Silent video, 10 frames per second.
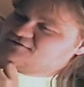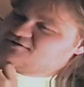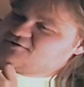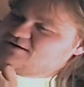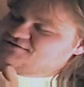
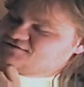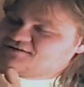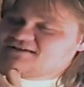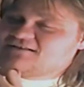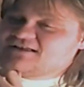ago I just
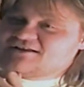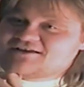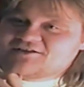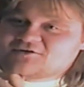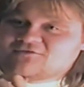let a
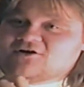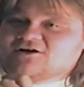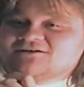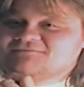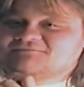killer fart.
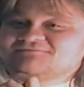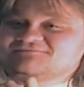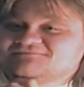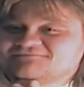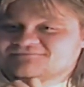
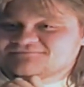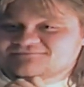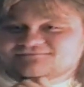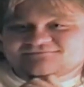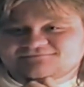How many
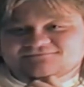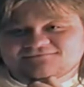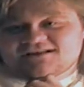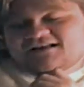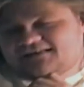would that be?
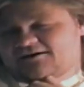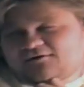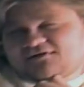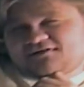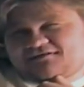That
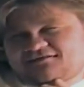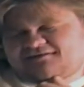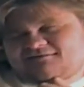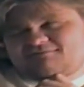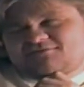was, the
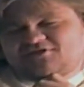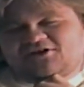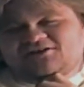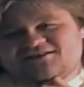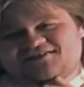third in the third series.
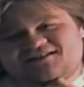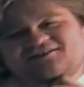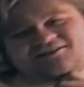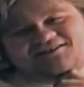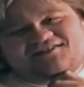In the
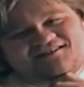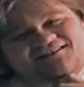series.